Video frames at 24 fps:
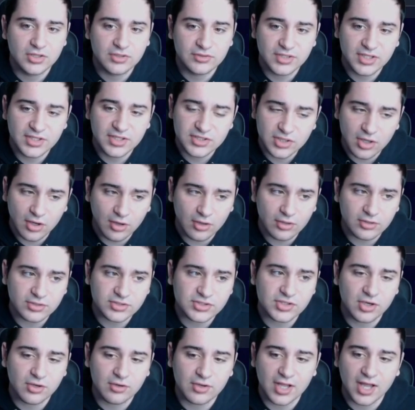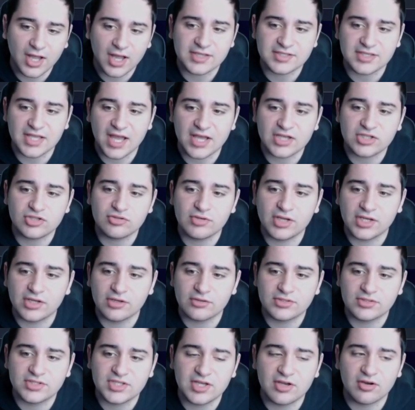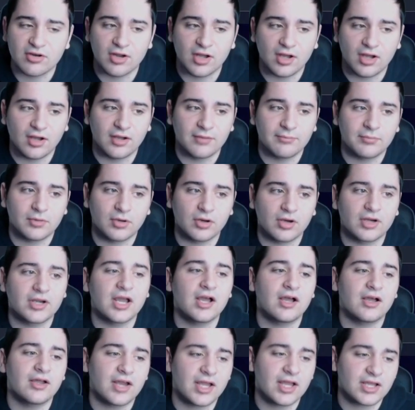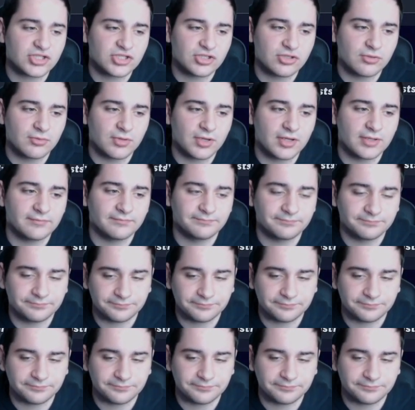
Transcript: These also, guys, as you get your tier up, or not, actually, you know what,